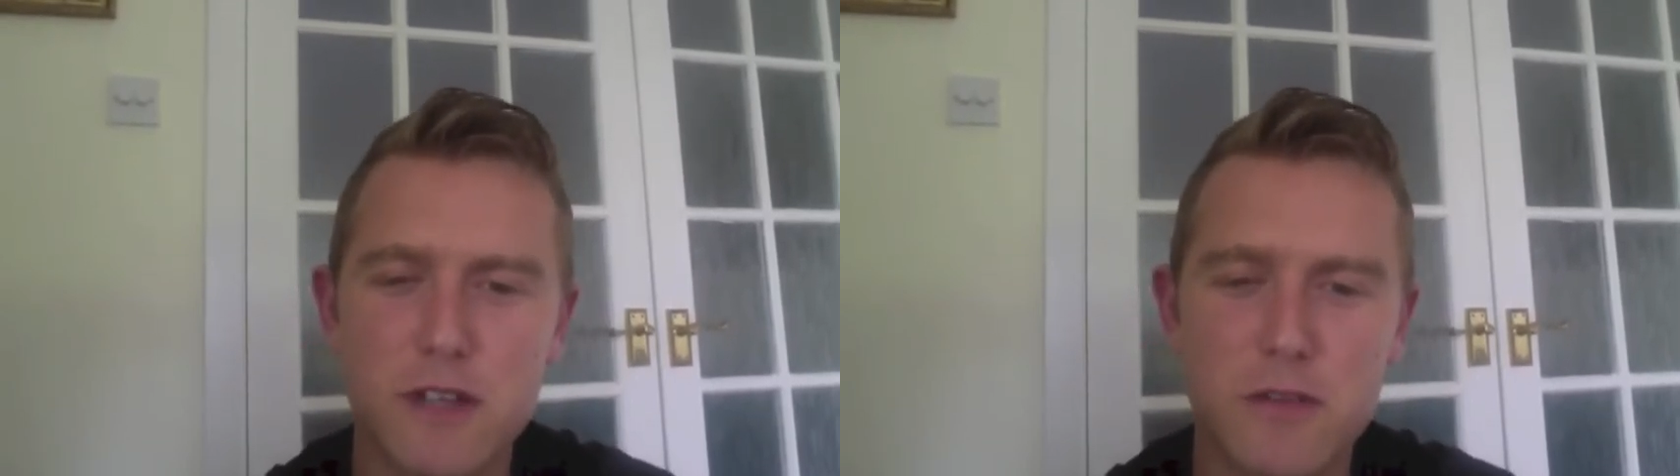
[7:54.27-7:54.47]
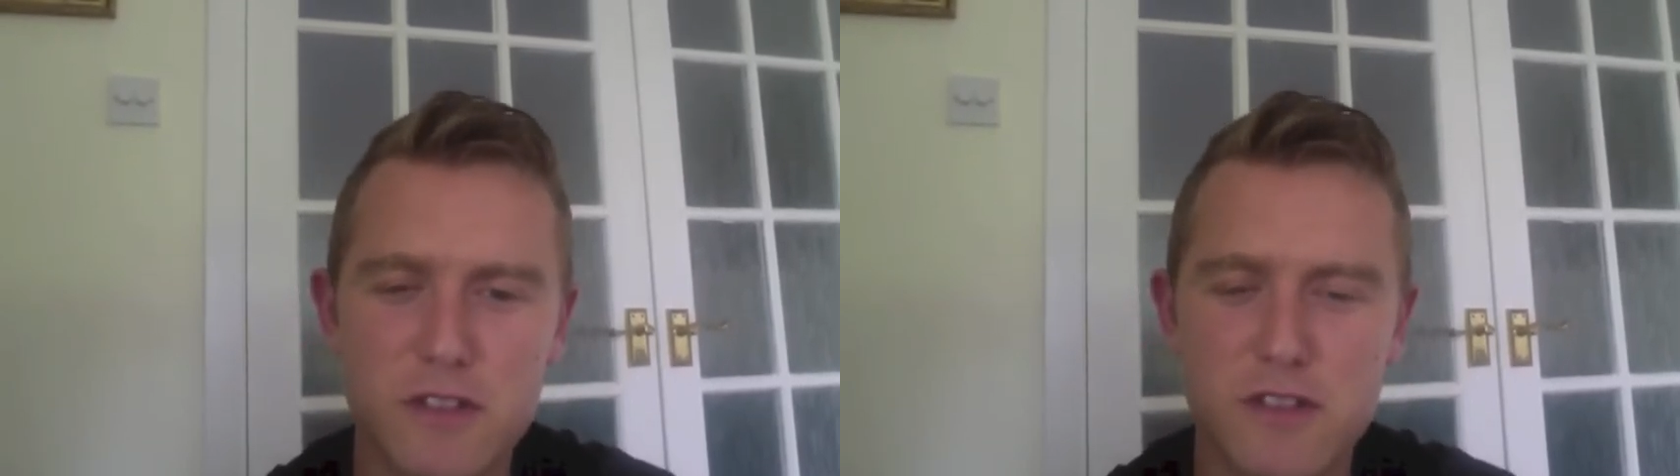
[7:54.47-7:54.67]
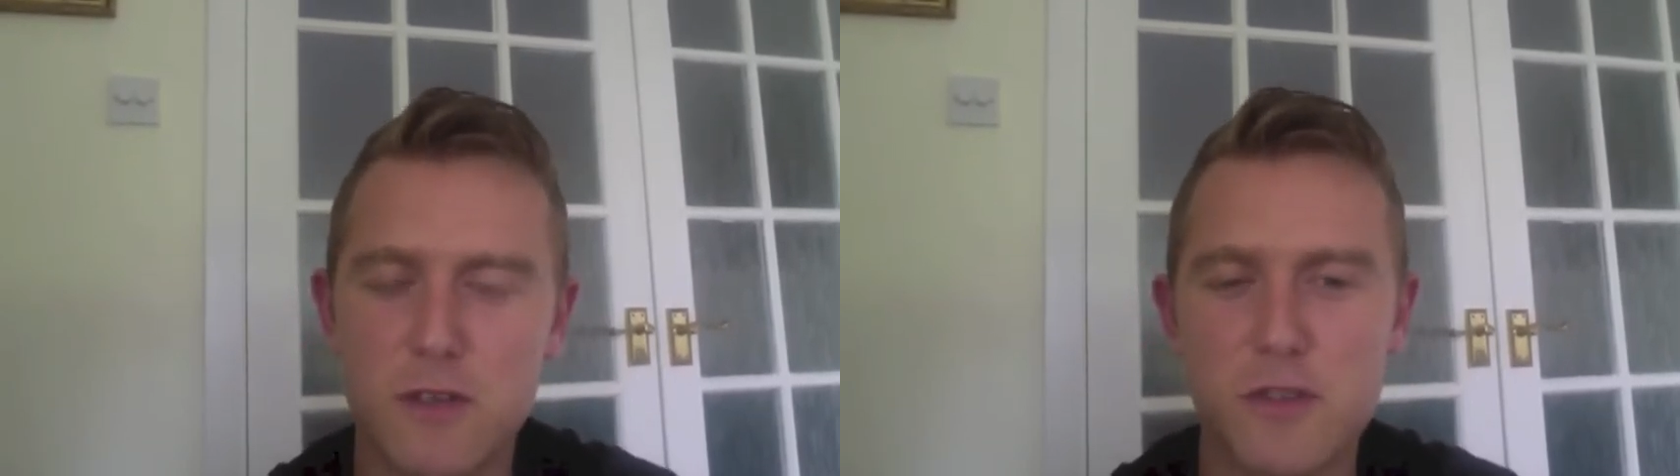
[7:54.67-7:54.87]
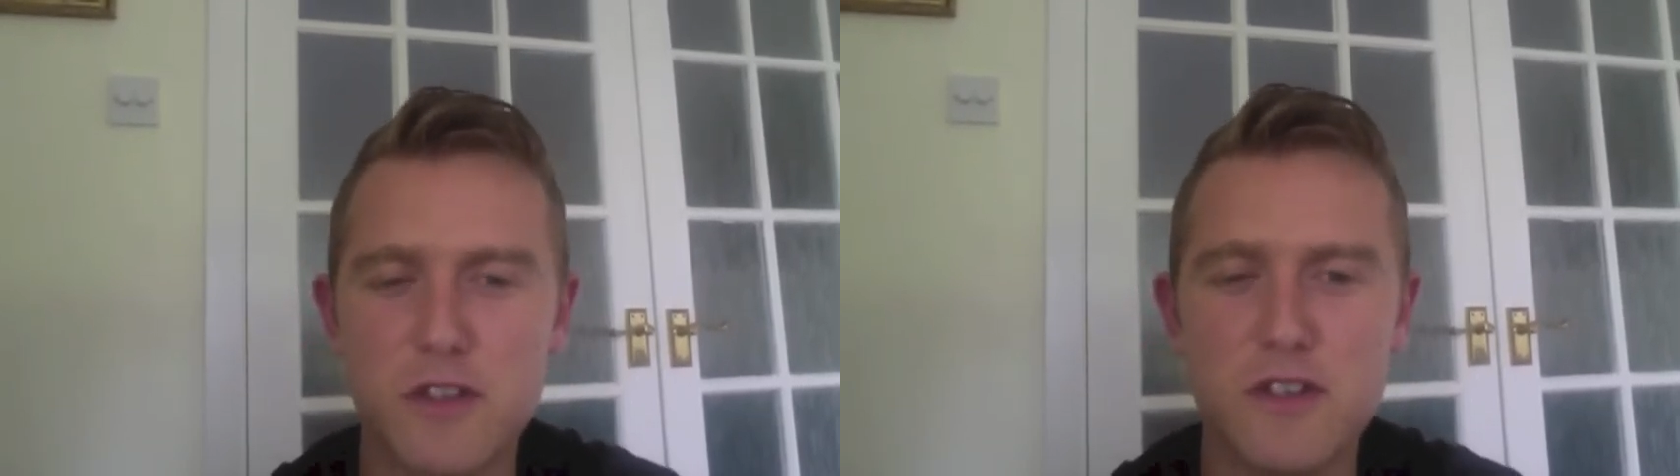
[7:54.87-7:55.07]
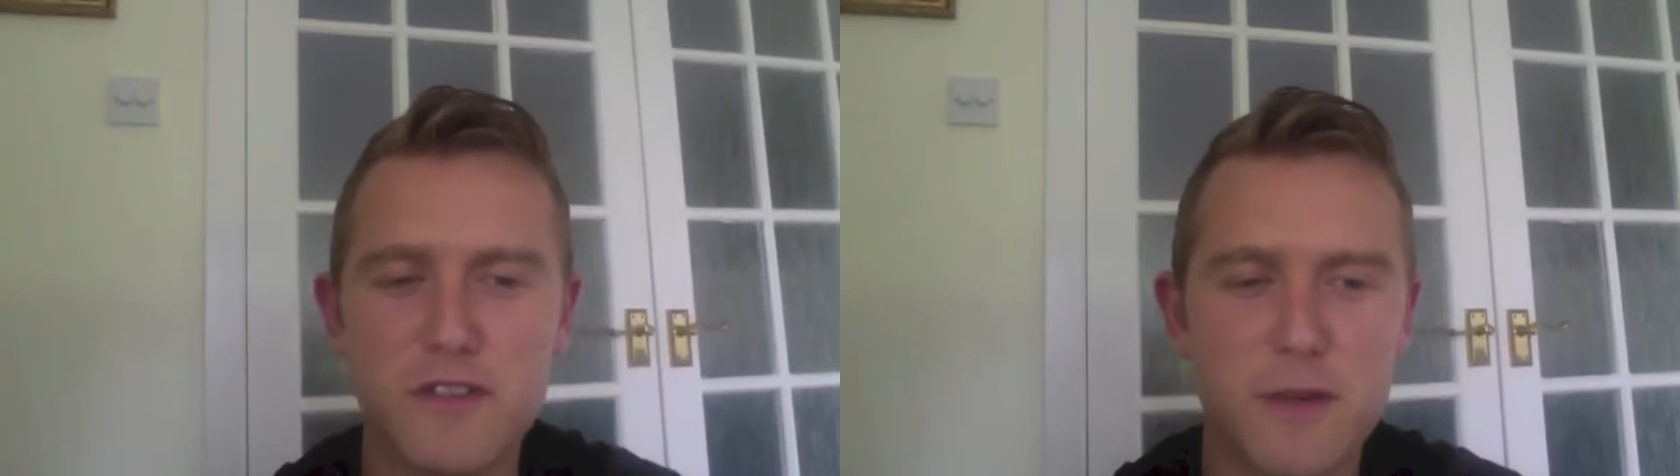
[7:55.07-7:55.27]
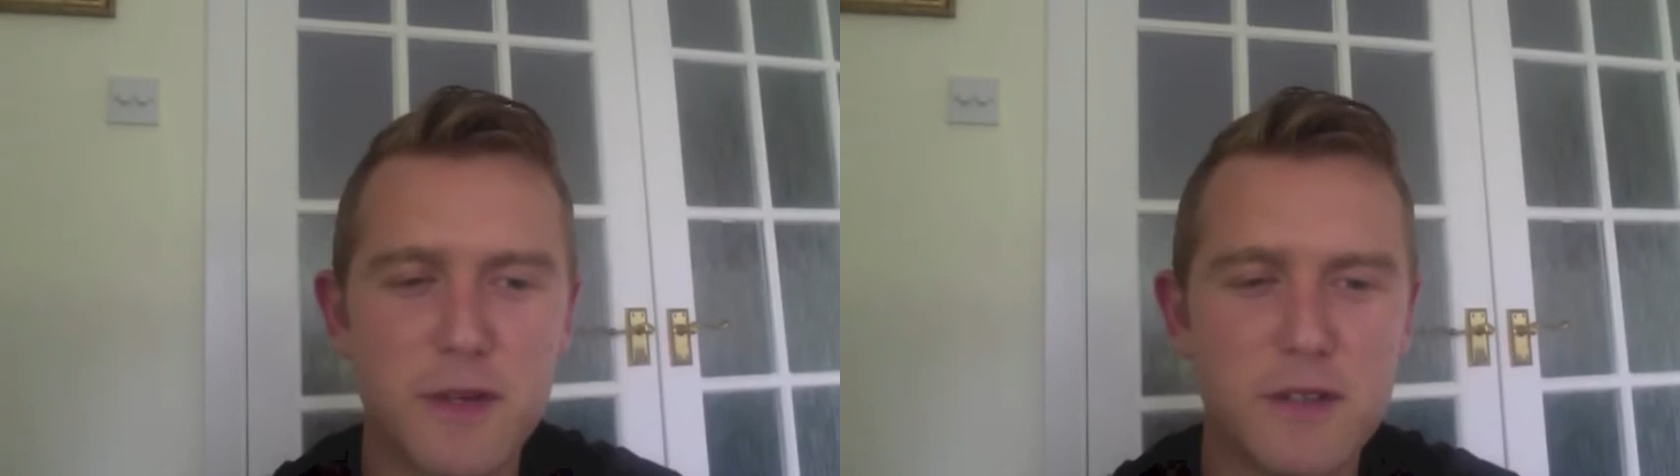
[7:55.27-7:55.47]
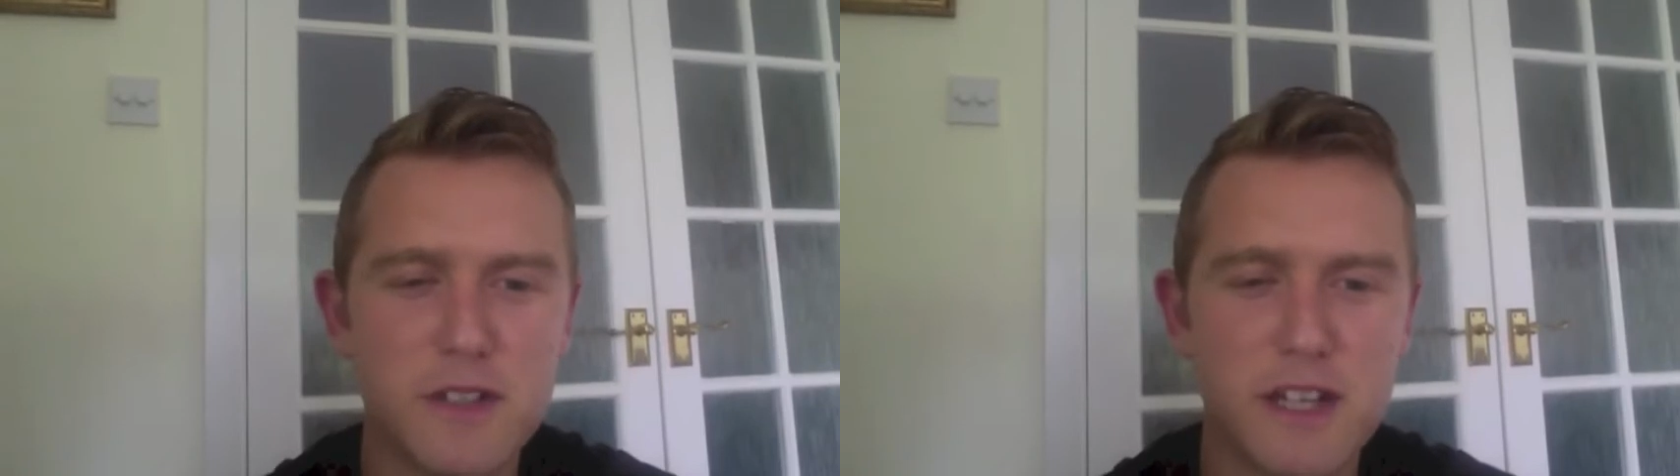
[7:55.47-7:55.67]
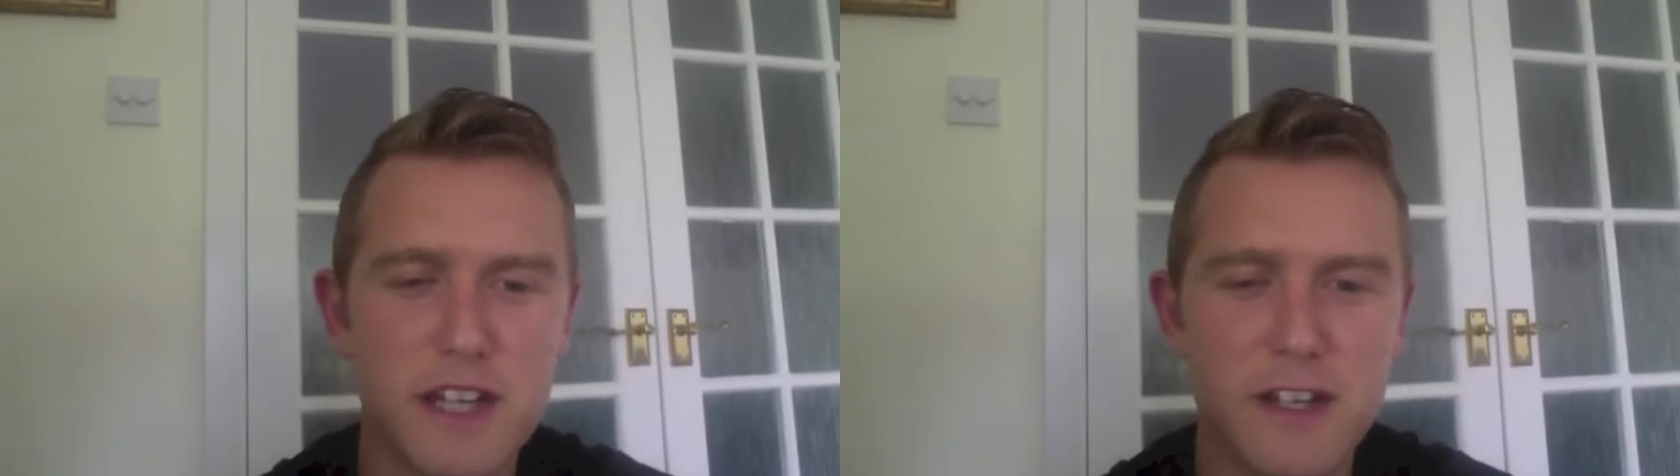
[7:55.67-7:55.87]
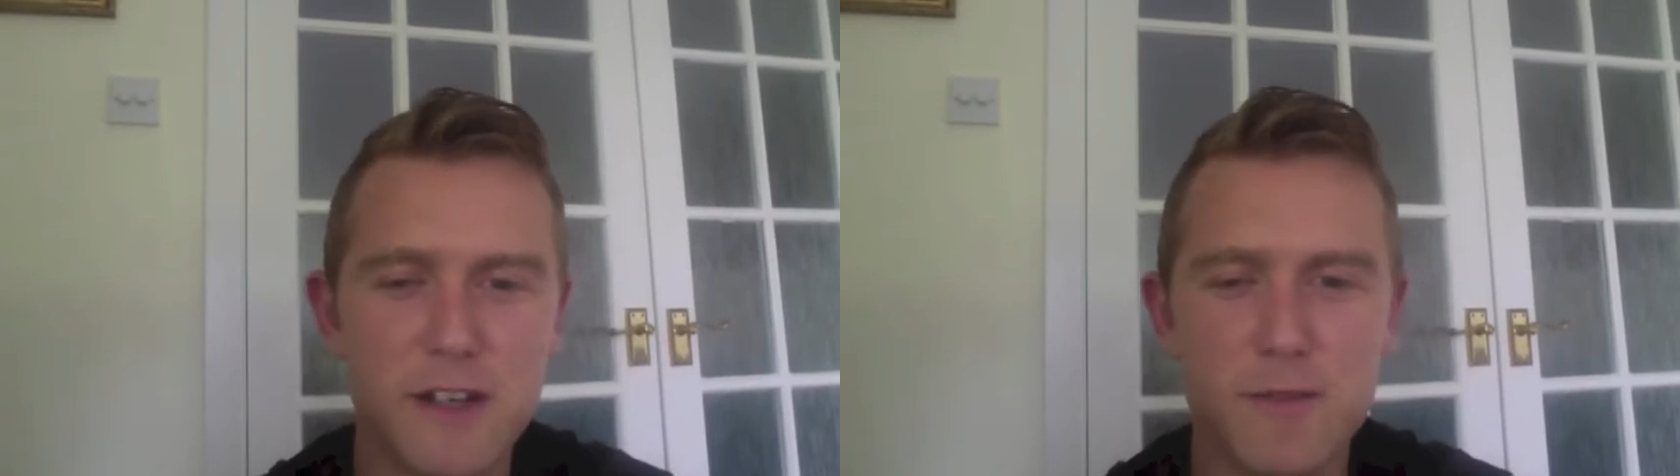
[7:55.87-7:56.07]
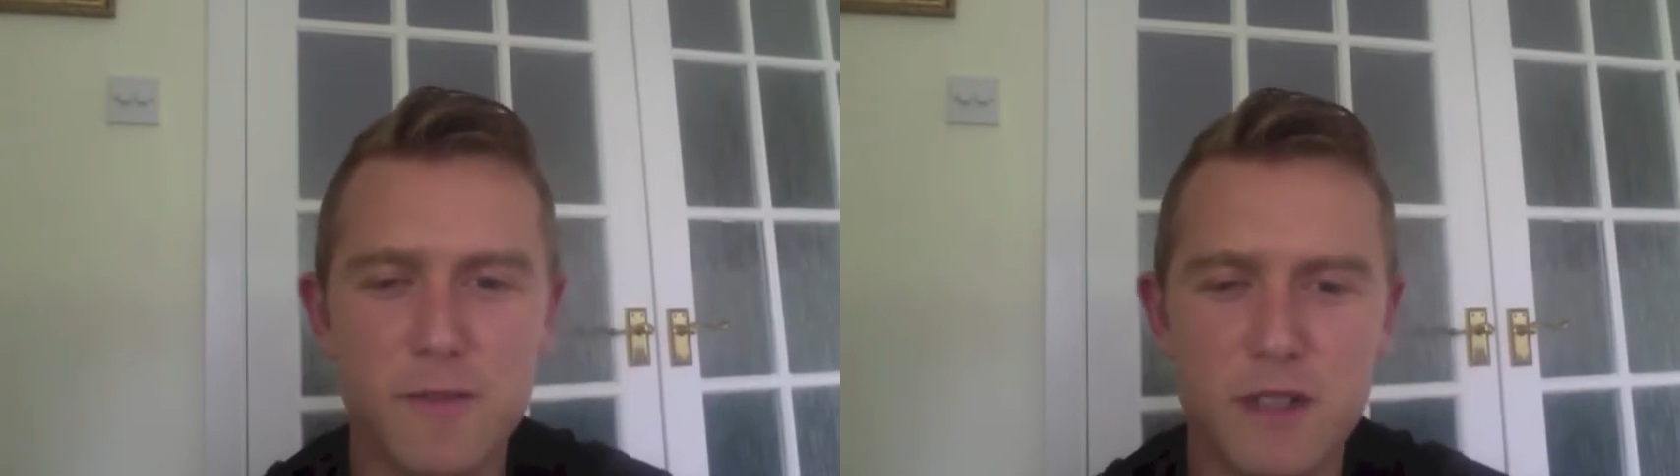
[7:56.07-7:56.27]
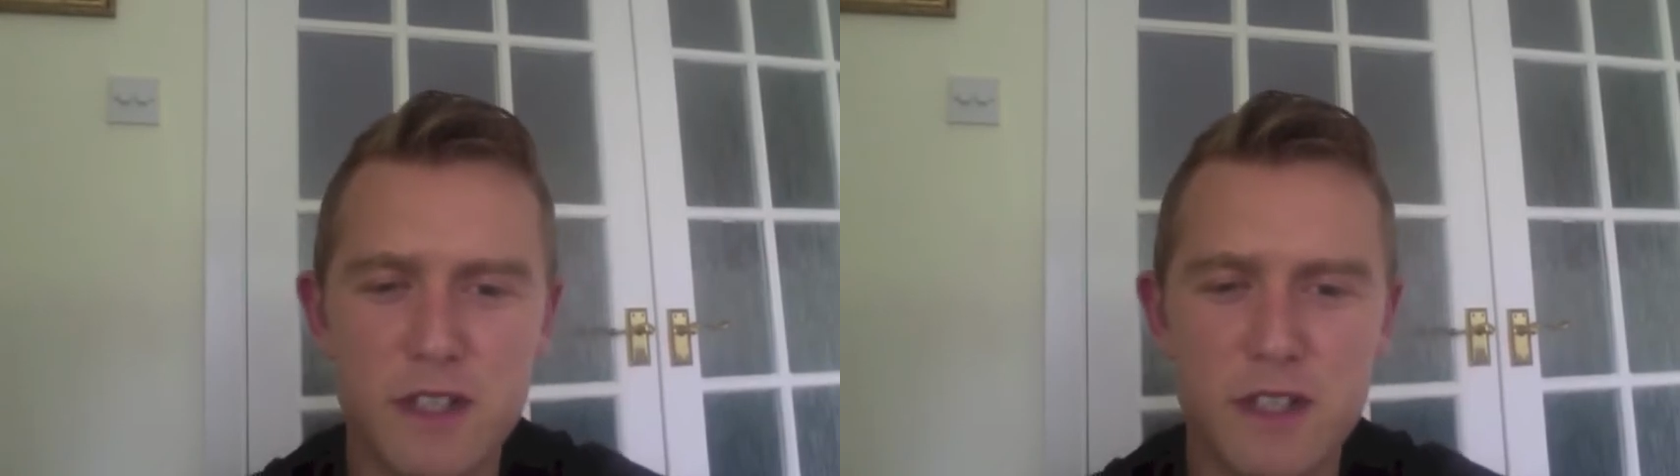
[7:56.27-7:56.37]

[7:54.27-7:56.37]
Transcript: I'll just stop doing for a while.